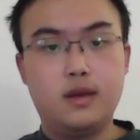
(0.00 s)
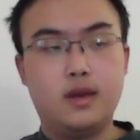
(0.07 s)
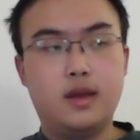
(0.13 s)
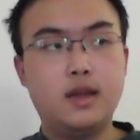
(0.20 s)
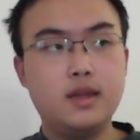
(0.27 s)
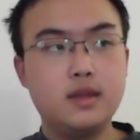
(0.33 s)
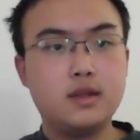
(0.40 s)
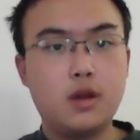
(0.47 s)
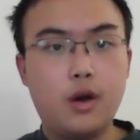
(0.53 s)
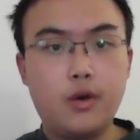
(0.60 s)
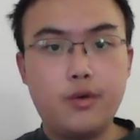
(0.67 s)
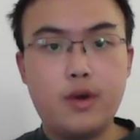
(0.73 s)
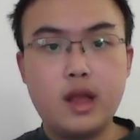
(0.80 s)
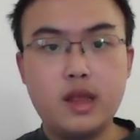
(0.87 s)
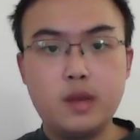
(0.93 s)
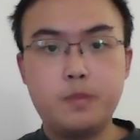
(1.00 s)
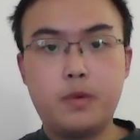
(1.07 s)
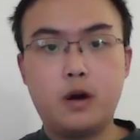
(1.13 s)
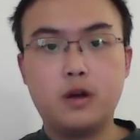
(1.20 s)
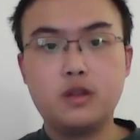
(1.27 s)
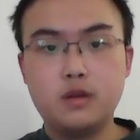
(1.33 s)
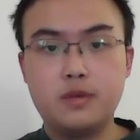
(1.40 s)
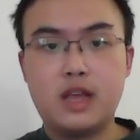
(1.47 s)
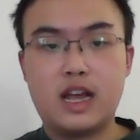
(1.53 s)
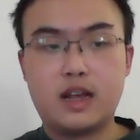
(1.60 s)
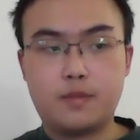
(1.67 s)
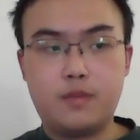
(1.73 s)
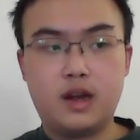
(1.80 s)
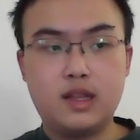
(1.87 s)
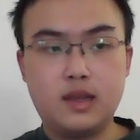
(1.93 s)
It is already
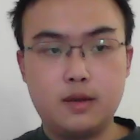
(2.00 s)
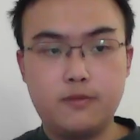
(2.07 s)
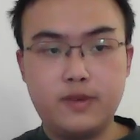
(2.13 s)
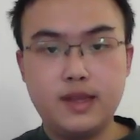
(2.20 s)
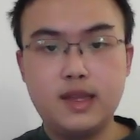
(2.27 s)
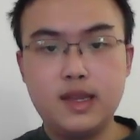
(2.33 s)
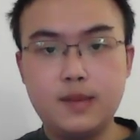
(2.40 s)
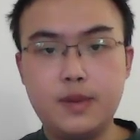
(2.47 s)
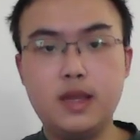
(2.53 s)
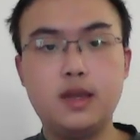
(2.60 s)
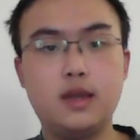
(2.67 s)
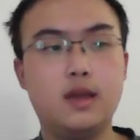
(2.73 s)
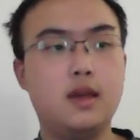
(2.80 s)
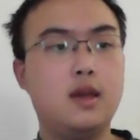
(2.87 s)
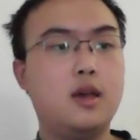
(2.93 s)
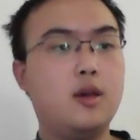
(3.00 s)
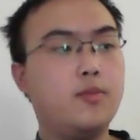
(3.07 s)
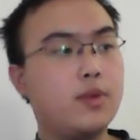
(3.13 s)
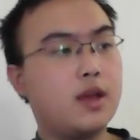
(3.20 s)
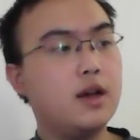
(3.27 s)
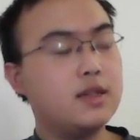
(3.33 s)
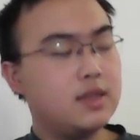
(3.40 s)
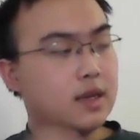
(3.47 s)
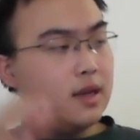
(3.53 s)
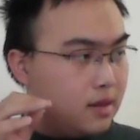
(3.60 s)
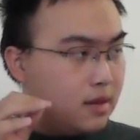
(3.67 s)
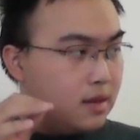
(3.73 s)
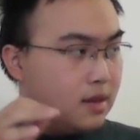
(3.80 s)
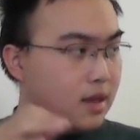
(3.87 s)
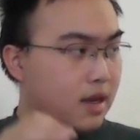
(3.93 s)
bottlenecked by the VDP because
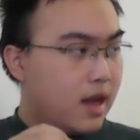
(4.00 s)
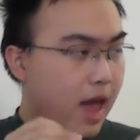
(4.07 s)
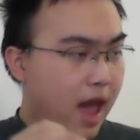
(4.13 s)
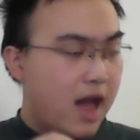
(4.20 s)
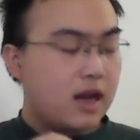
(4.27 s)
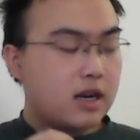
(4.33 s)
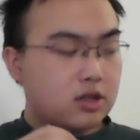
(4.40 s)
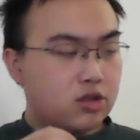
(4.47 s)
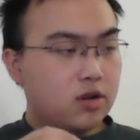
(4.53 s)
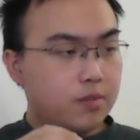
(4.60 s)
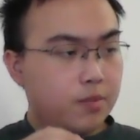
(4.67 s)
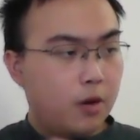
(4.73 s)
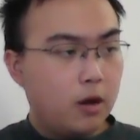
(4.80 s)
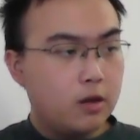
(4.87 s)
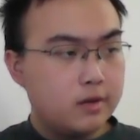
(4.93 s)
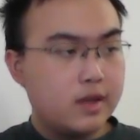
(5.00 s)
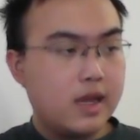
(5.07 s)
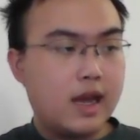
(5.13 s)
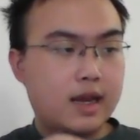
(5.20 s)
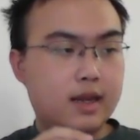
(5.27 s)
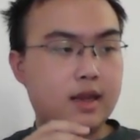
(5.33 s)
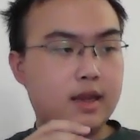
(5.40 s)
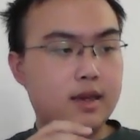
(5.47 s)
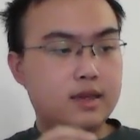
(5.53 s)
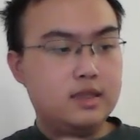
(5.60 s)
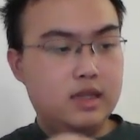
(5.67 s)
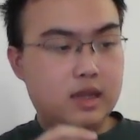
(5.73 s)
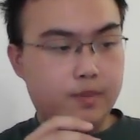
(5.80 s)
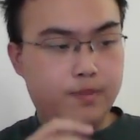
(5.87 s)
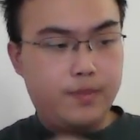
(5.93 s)
the actual bottleneck
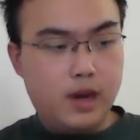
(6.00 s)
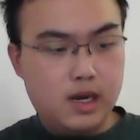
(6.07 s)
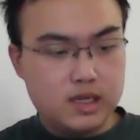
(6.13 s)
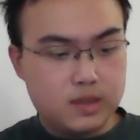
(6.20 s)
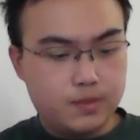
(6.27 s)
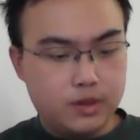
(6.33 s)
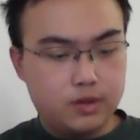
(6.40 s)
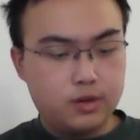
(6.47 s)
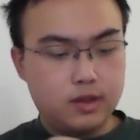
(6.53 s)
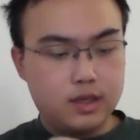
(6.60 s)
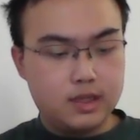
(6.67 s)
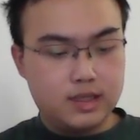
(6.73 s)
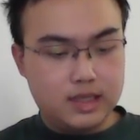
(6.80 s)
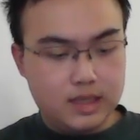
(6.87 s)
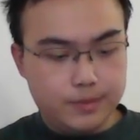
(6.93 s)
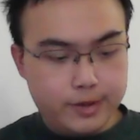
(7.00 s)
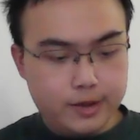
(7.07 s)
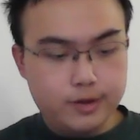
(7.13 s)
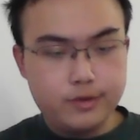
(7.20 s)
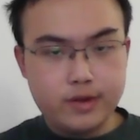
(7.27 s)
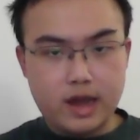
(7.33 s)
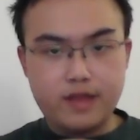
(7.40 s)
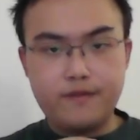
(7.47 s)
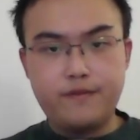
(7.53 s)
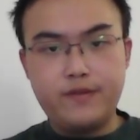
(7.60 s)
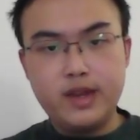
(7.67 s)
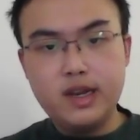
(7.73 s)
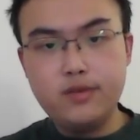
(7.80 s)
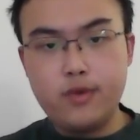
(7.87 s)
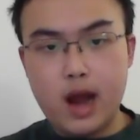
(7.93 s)
is the bus between the CPU and
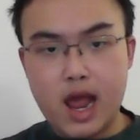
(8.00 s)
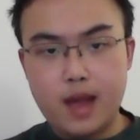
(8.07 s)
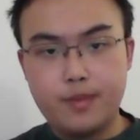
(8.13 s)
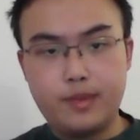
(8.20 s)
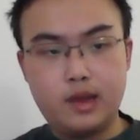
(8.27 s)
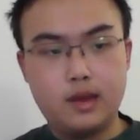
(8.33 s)
VRAM.